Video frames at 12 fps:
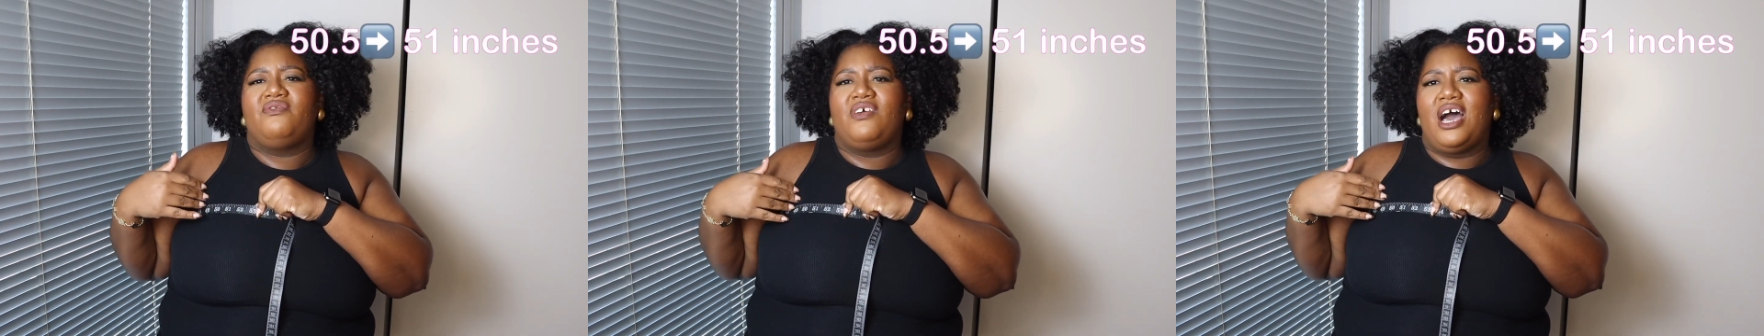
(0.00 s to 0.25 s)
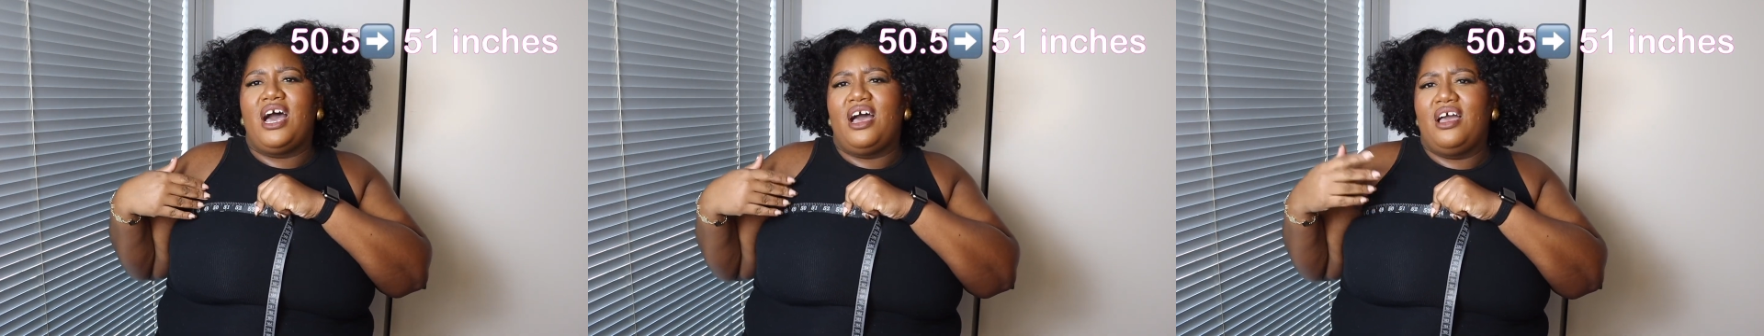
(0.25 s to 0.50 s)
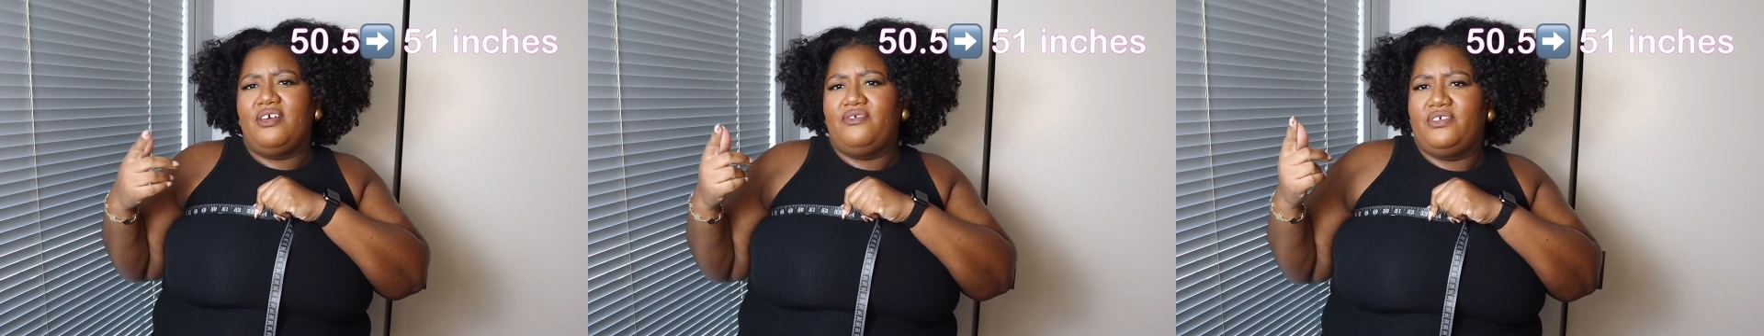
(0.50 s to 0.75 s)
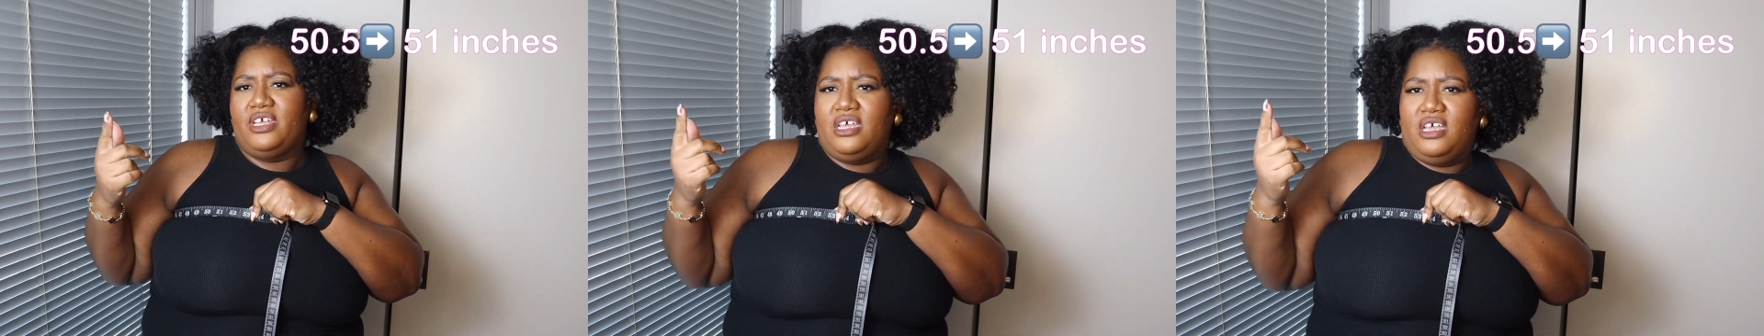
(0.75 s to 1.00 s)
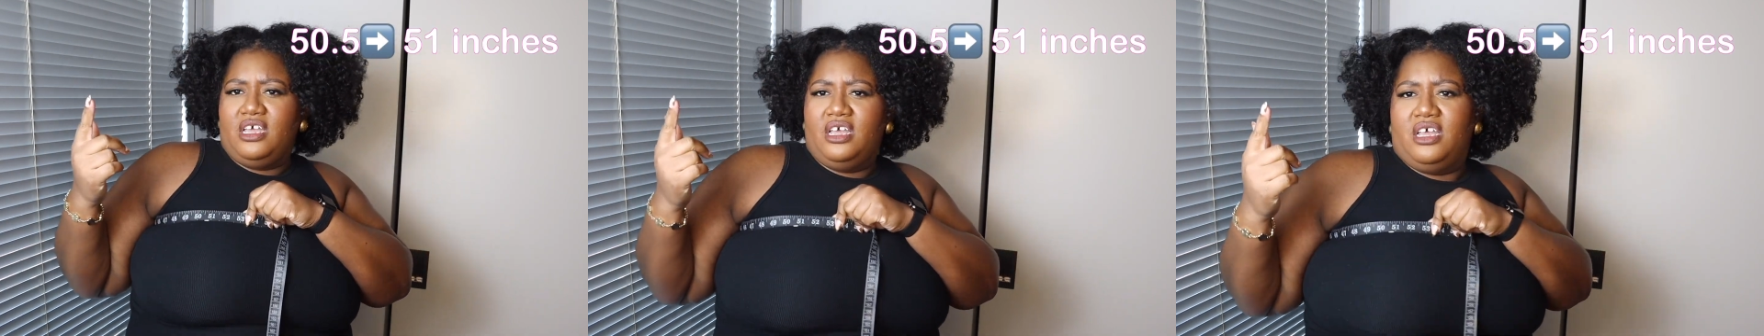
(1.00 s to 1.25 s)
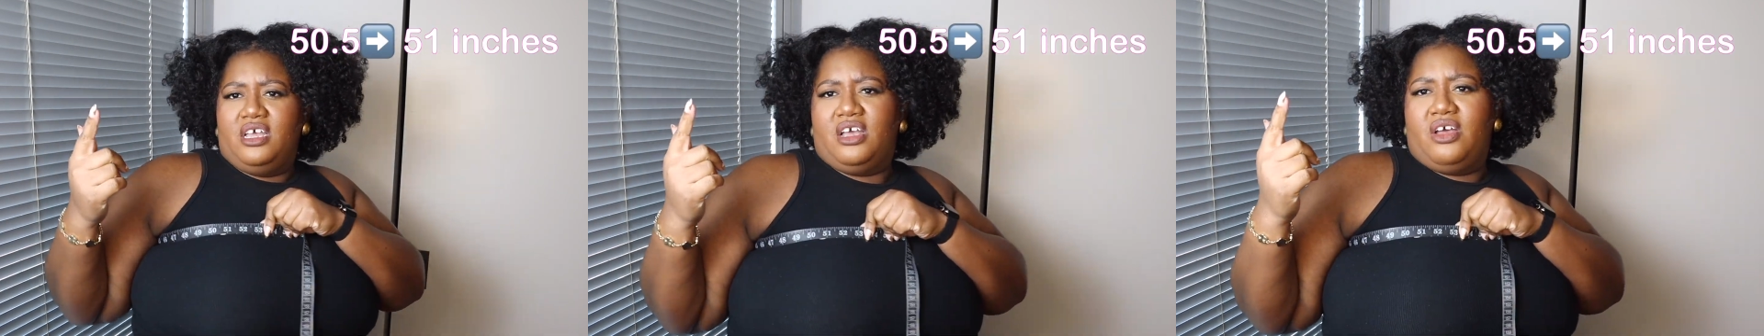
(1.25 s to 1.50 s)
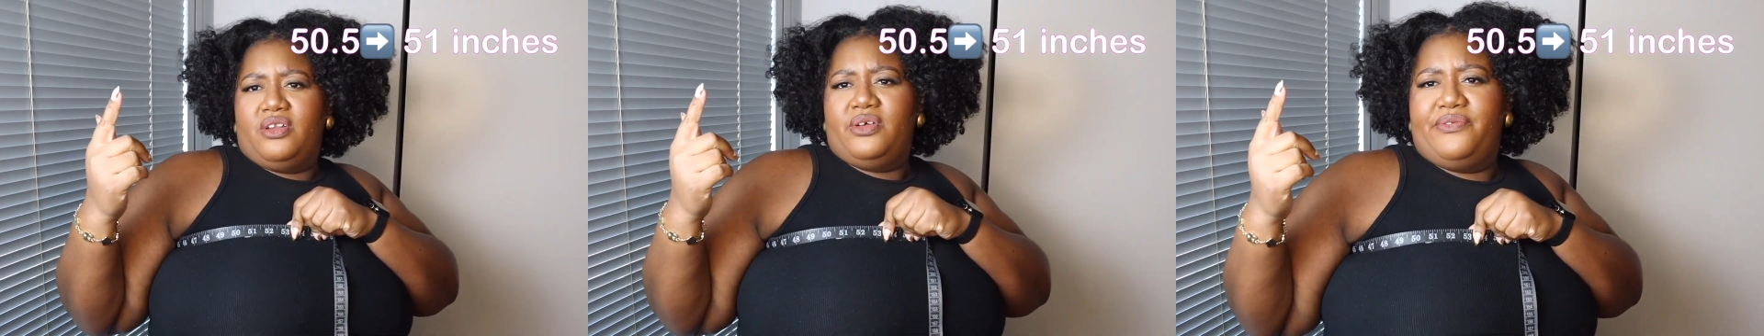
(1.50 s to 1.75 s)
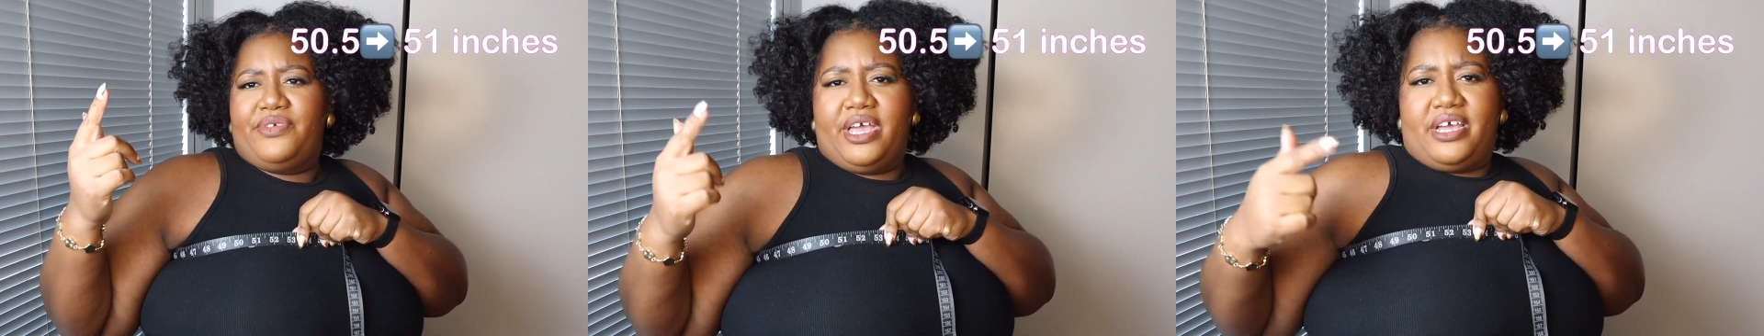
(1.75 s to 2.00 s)
I don't
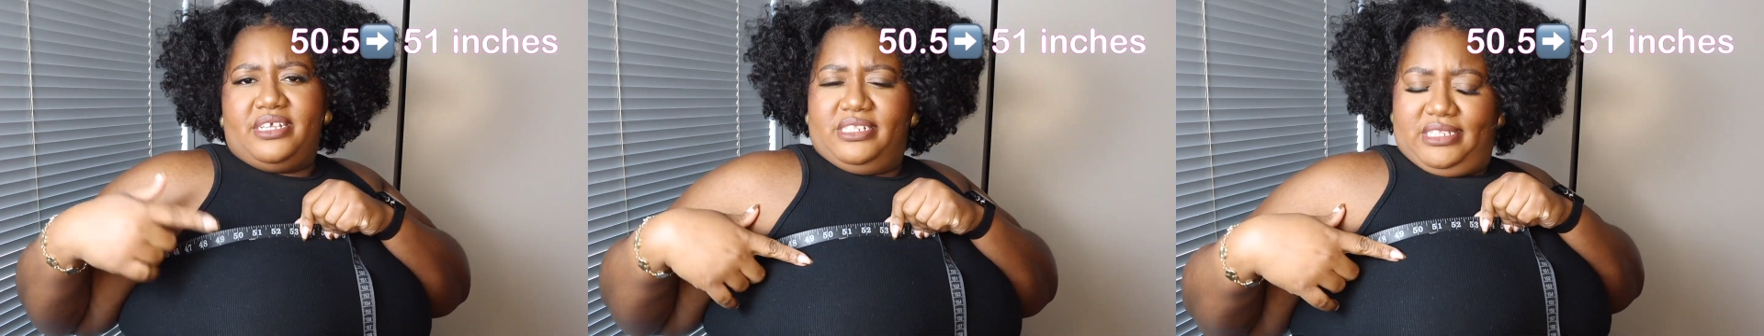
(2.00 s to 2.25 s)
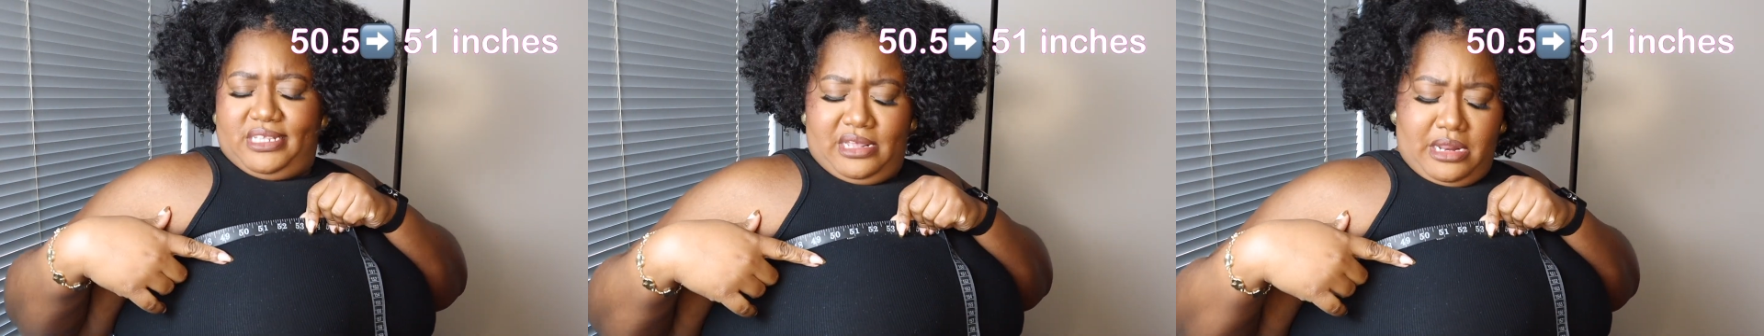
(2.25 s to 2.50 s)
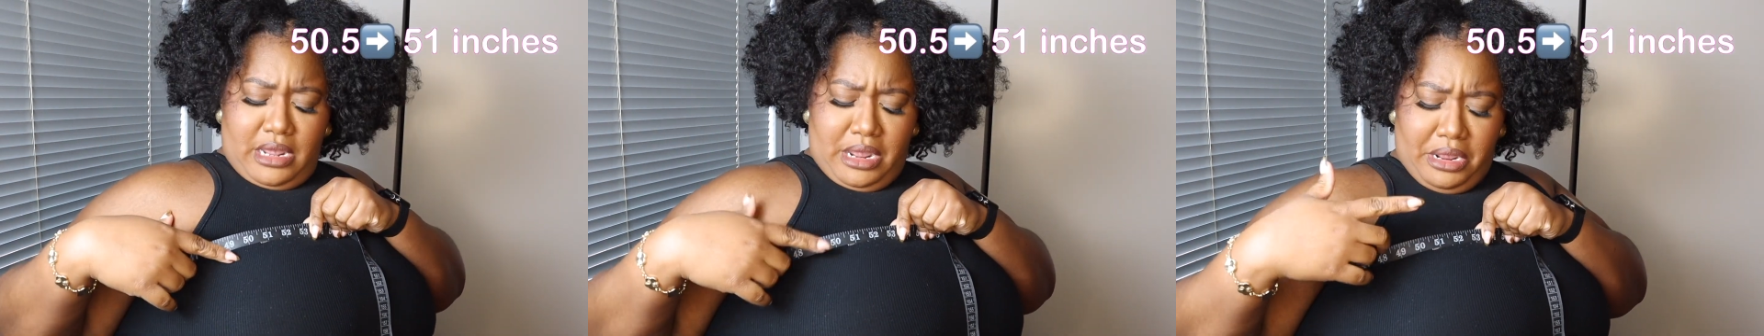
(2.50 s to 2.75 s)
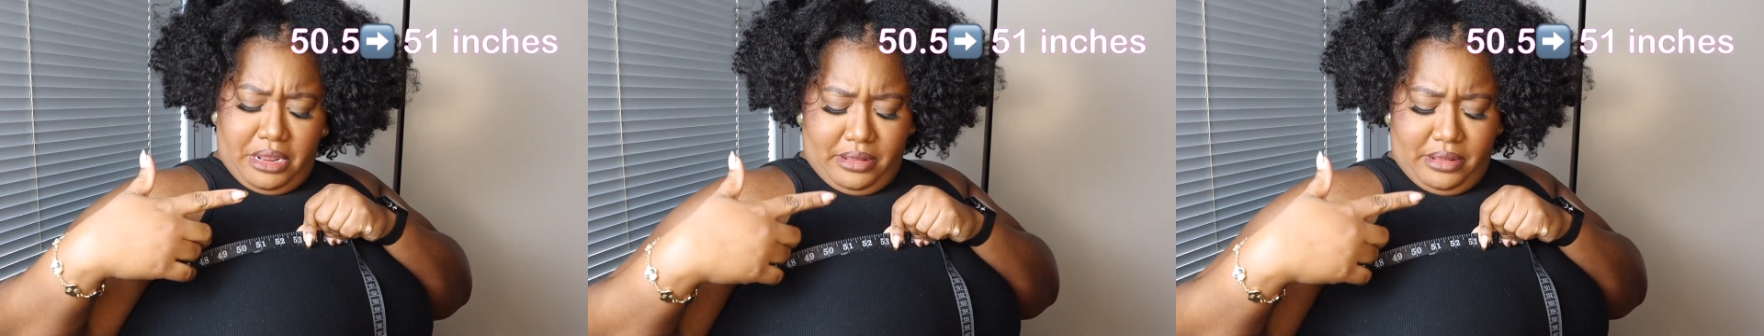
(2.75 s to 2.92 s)
know if you can see that.